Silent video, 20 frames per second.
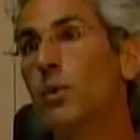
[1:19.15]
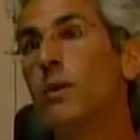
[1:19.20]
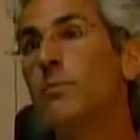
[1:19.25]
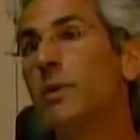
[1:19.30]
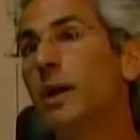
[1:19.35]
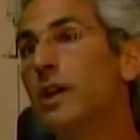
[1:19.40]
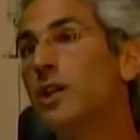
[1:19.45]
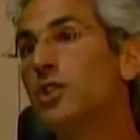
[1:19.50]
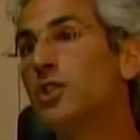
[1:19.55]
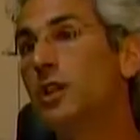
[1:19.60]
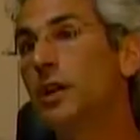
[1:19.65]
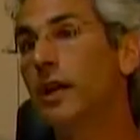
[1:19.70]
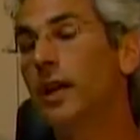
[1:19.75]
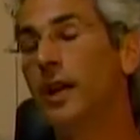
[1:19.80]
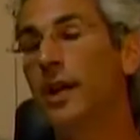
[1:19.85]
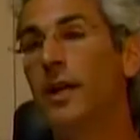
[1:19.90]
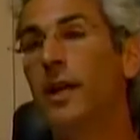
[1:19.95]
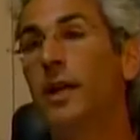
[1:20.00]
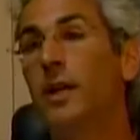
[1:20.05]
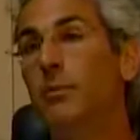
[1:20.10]
One patient I
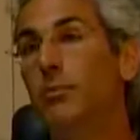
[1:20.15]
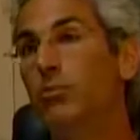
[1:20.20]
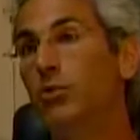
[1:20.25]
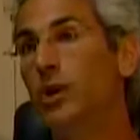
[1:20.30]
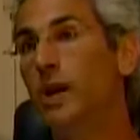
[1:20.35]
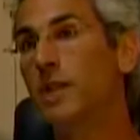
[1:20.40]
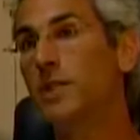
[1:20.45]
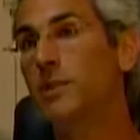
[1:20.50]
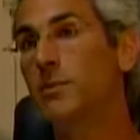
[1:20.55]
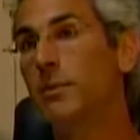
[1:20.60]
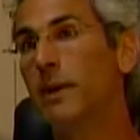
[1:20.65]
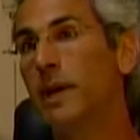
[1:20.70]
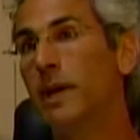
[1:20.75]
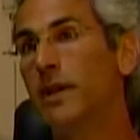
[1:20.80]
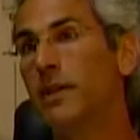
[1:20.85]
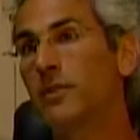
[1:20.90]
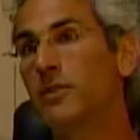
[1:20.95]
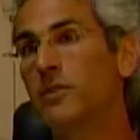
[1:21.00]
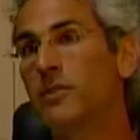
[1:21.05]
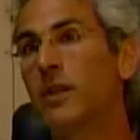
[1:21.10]
had a breast
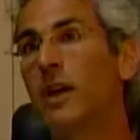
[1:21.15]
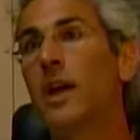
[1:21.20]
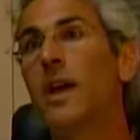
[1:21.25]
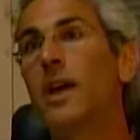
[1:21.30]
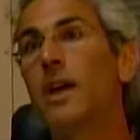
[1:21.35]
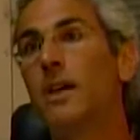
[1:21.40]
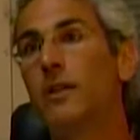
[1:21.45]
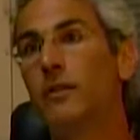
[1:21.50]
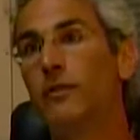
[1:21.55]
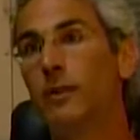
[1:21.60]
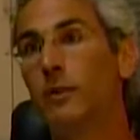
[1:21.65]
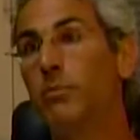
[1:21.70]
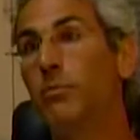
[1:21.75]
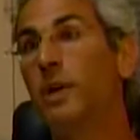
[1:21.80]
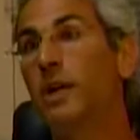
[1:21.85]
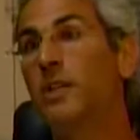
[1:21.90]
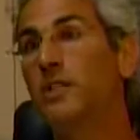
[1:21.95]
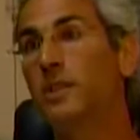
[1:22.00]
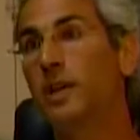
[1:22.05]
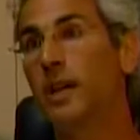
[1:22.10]
mass from
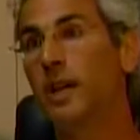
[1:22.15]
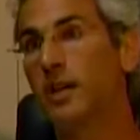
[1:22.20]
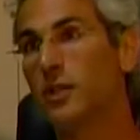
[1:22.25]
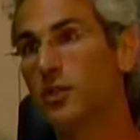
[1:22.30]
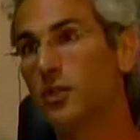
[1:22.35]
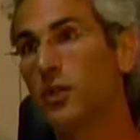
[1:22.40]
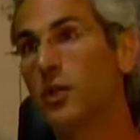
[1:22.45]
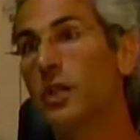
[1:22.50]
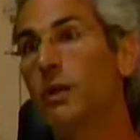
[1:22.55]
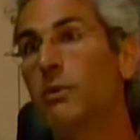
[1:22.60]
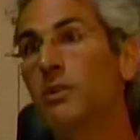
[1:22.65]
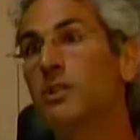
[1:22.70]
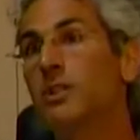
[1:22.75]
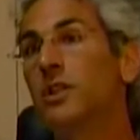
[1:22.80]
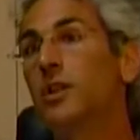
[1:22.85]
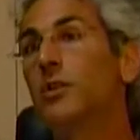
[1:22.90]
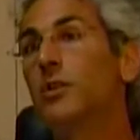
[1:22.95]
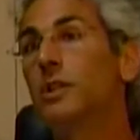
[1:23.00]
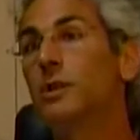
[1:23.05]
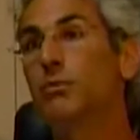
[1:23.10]
breast cancer that was
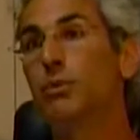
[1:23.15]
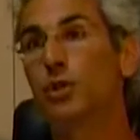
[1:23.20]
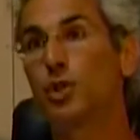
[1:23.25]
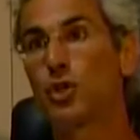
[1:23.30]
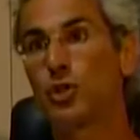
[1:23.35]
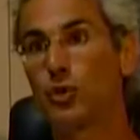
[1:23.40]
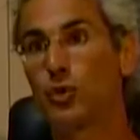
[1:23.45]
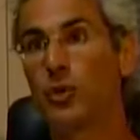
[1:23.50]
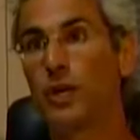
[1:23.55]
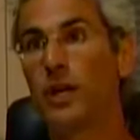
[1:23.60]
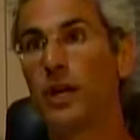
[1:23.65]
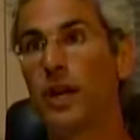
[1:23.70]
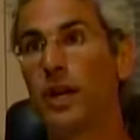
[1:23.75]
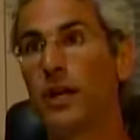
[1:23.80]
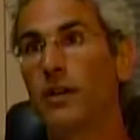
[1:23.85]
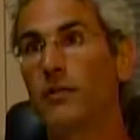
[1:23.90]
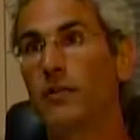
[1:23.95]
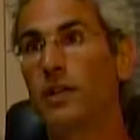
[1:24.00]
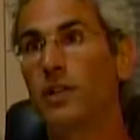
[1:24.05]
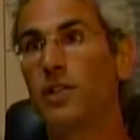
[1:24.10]
literally protruding
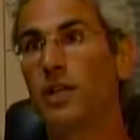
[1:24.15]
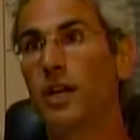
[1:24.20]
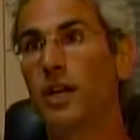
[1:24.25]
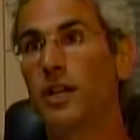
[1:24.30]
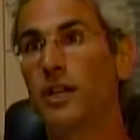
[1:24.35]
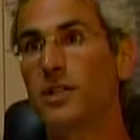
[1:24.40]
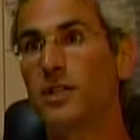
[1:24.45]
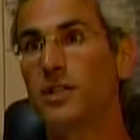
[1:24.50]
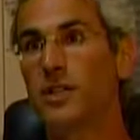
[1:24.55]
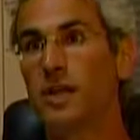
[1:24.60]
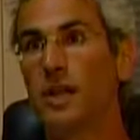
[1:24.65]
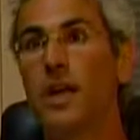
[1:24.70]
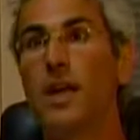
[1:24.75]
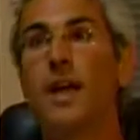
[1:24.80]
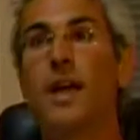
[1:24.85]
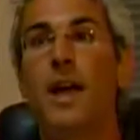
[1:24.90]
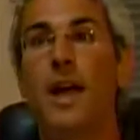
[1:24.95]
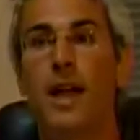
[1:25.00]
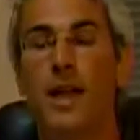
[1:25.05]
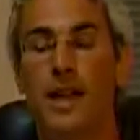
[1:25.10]
out of her chest.
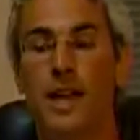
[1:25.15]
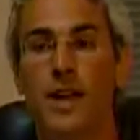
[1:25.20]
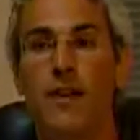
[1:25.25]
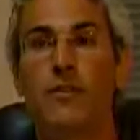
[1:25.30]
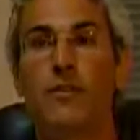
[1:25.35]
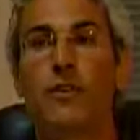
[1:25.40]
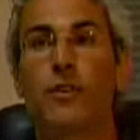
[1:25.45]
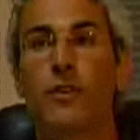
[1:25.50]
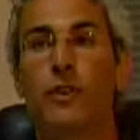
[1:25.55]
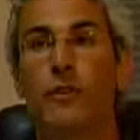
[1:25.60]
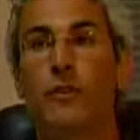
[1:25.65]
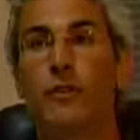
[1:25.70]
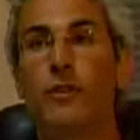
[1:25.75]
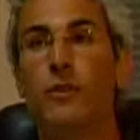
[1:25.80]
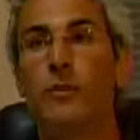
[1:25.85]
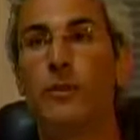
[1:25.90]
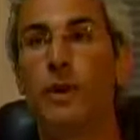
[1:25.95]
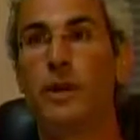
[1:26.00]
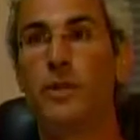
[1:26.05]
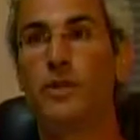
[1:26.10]
And after a
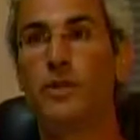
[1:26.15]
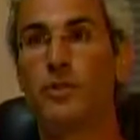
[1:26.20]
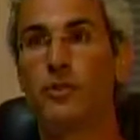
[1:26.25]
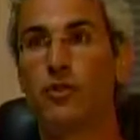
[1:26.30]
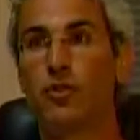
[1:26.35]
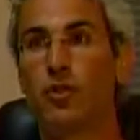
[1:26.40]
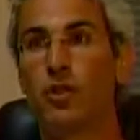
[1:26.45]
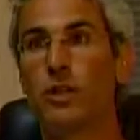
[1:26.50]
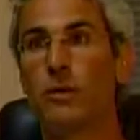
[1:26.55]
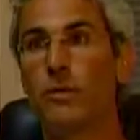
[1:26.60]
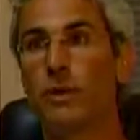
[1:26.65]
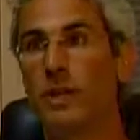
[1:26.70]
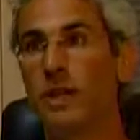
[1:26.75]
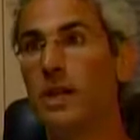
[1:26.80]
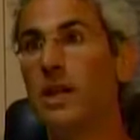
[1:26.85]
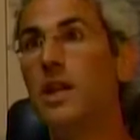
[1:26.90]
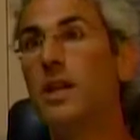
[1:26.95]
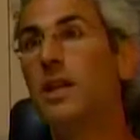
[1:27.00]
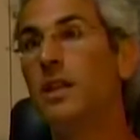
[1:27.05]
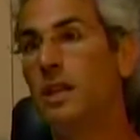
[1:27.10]
few months of treatment,
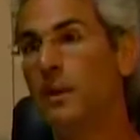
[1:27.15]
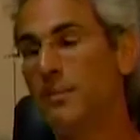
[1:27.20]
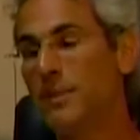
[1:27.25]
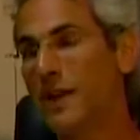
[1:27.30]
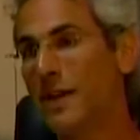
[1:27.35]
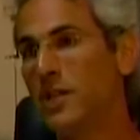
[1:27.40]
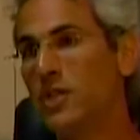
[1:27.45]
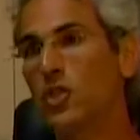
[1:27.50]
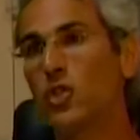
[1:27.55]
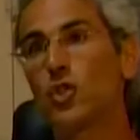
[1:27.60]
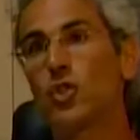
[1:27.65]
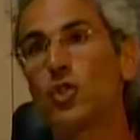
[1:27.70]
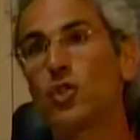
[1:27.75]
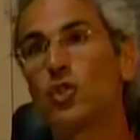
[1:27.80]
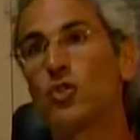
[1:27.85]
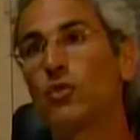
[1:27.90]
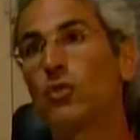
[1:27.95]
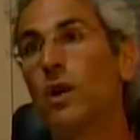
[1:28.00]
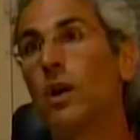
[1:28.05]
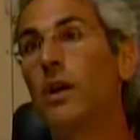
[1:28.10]
the mass just
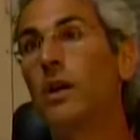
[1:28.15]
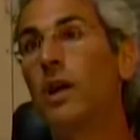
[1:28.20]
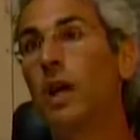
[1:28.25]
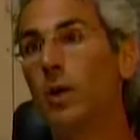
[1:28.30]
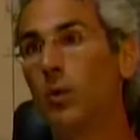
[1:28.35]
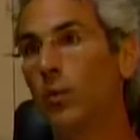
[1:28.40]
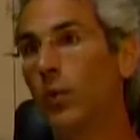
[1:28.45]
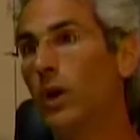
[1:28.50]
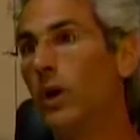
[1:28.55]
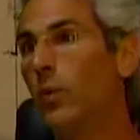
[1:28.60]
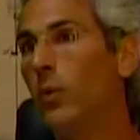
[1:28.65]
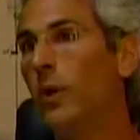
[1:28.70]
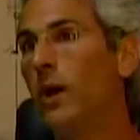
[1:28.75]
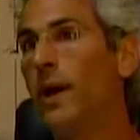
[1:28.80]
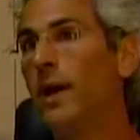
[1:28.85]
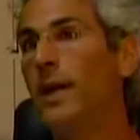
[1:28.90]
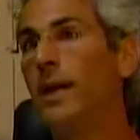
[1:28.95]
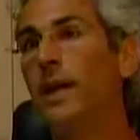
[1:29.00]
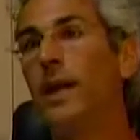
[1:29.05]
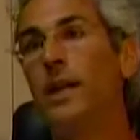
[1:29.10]
shrunk and went
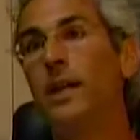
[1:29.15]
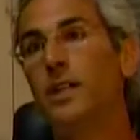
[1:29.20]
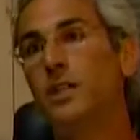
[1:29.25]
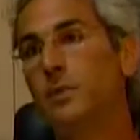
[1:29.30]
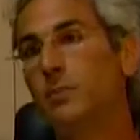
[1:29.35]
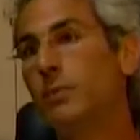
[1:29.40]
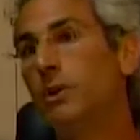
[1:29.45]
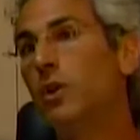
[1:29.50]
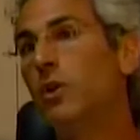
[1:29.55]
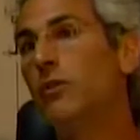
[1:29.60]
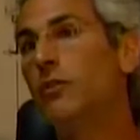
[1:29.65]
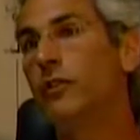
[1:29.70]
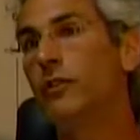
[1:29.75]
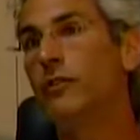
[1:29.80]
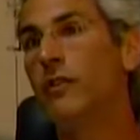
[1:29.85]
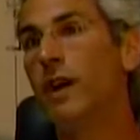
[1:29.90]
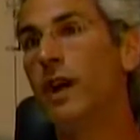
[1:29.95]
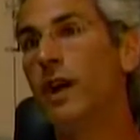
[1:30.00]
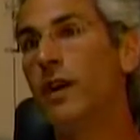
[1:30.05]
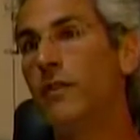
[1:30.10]
away. And it's been over
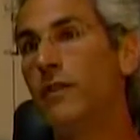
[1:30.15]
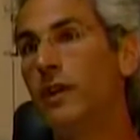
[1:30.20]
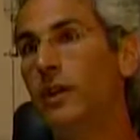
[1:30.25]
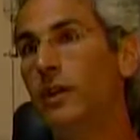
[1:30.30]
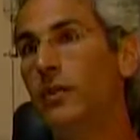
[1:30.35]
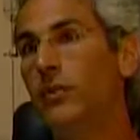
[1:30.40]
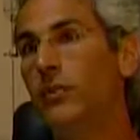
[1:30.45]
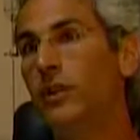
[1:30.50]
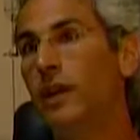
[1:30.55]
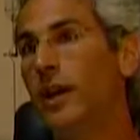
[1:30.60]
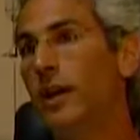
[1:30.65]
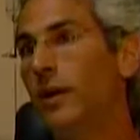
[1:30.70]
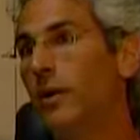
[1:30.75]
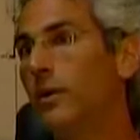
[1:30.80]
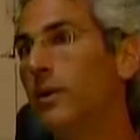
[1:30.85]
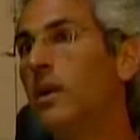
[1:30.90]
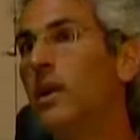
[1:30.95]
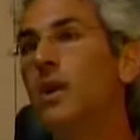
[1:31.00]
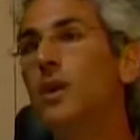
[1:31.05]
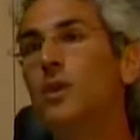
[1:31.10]
5 years
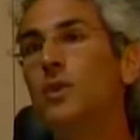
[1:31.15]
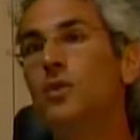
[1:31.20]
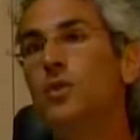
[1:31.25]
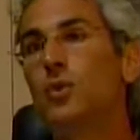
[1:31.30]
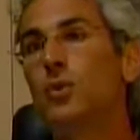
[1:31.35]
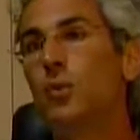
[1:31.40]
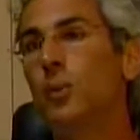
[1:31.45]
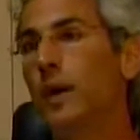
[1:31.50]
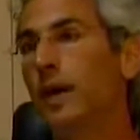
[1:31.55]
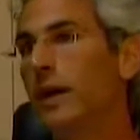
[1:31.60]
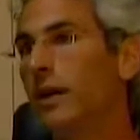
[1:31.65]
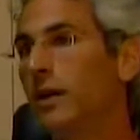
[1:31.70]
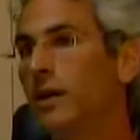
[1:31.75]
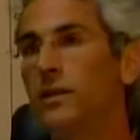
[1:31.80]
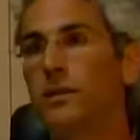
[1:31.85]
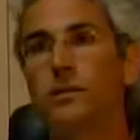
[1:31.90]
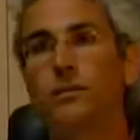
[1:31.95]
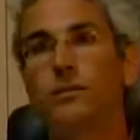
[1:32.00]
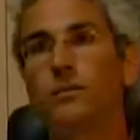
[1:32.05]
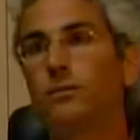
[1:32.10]
now to
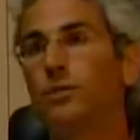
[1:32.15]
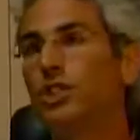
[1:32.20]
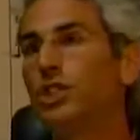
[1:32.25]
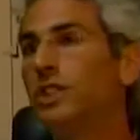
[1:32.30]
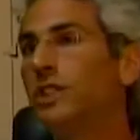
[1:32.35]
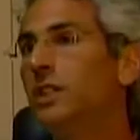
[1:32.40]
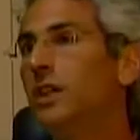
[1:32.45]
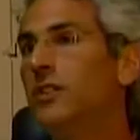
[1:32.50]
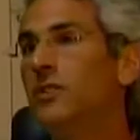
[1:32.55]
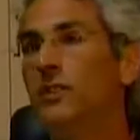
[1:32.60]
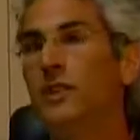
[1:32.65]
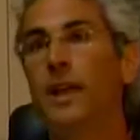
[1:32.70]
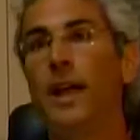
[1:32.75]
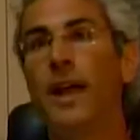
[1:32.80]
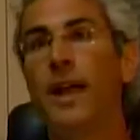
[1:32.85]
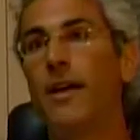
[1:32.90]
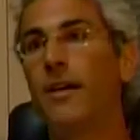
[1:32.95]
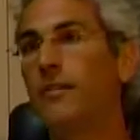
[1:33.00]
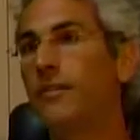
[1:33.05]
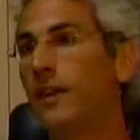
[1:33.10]
where she doesn't
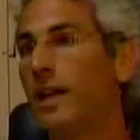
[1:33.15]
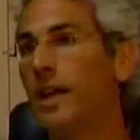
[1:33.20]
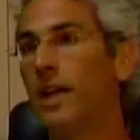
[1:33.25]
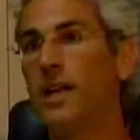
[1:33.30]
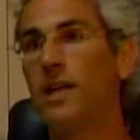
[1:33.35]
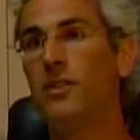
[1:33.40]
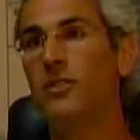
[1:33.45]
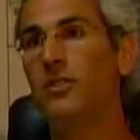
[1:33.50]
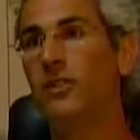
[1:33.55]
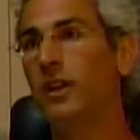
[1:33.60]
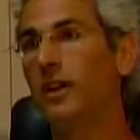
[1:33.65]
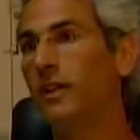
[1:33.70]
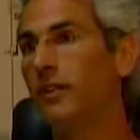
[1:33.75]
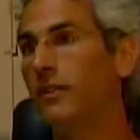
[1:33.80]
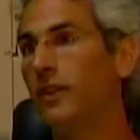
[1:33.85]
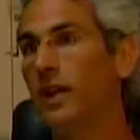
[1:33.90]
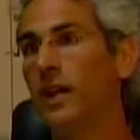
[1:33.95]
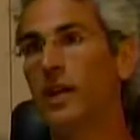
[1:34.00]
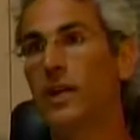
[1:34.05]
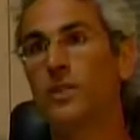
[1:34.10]
have any sign
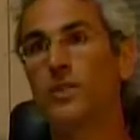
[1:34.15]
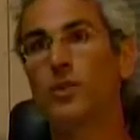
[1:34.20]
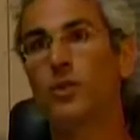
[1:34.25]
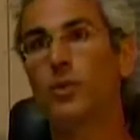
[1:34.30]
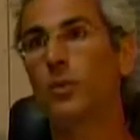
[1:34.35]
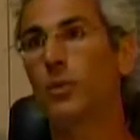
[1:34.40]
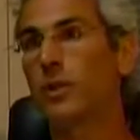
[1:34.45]
of cancer